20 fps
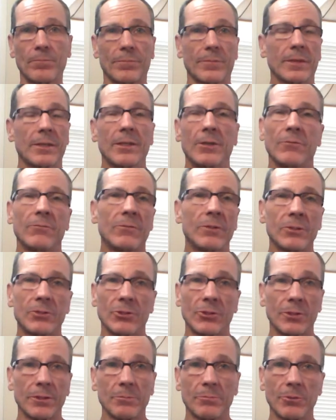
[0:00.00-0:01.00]
you know,
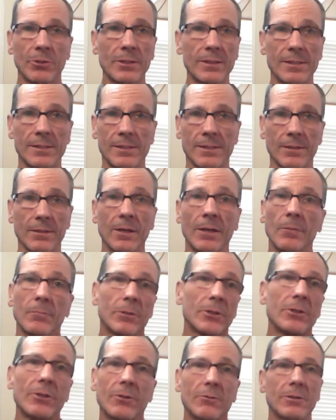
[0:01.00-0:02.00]
visually pleasing, but
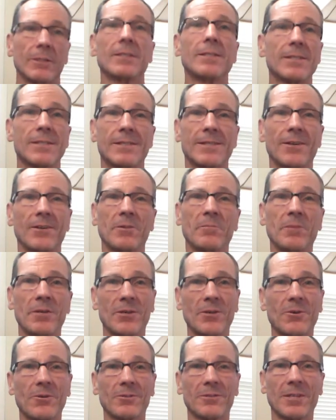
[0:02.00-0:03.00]
you don't need to stare at me the
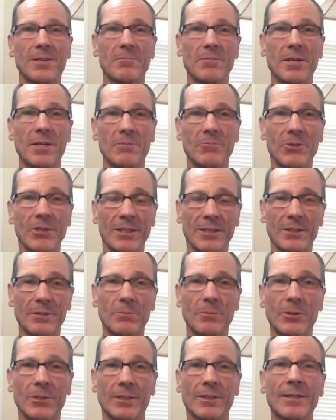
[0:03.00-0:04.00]
whole time that I'm reading the
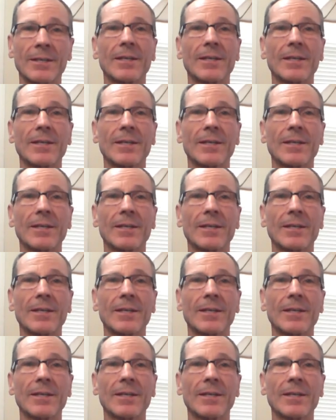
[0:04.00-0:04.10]
book.